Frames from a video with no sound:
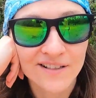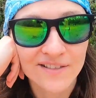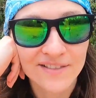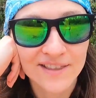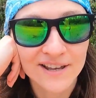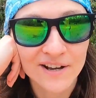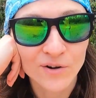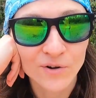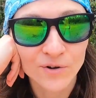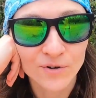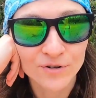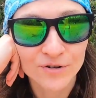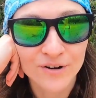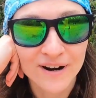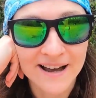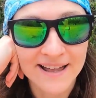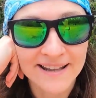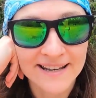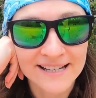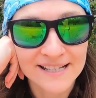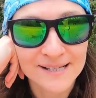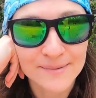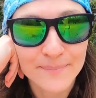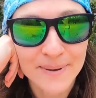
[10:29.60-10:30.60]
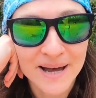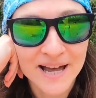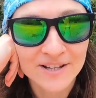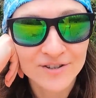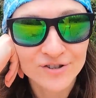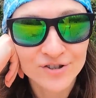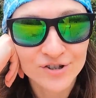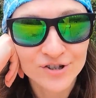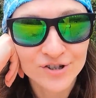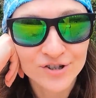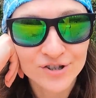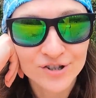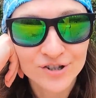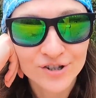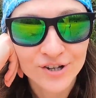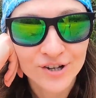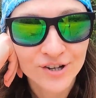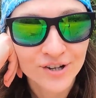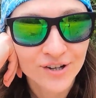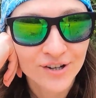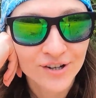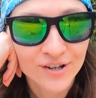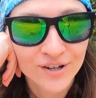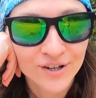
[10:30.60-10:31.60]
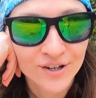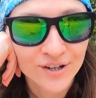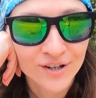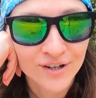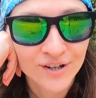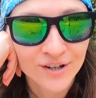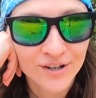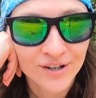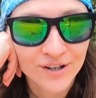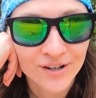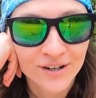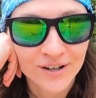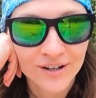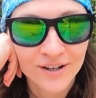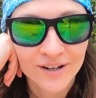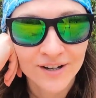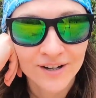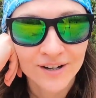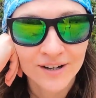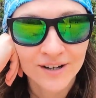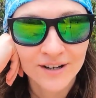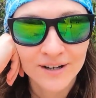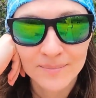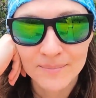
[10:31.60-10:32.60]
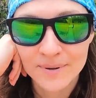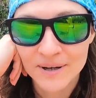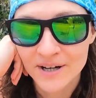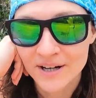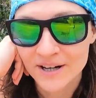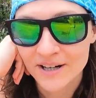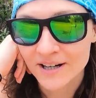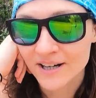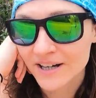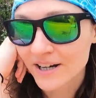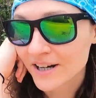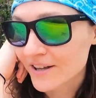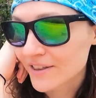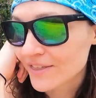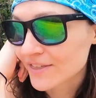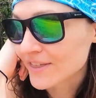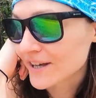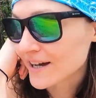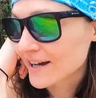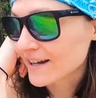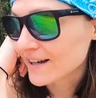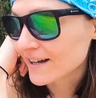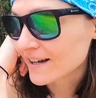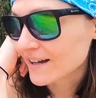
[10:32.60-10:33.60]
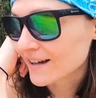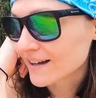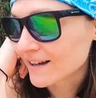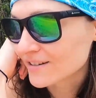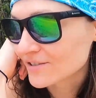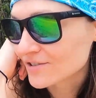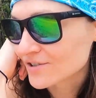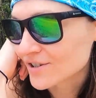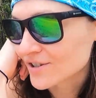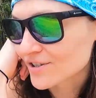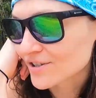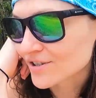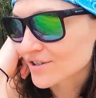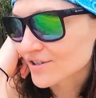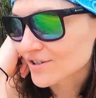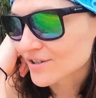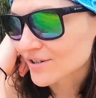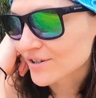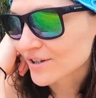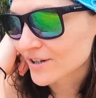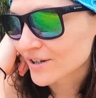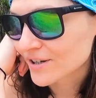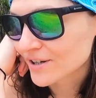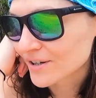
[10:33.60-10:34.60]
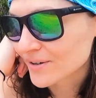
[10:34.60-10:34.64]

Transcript: the old granny's bench But that just,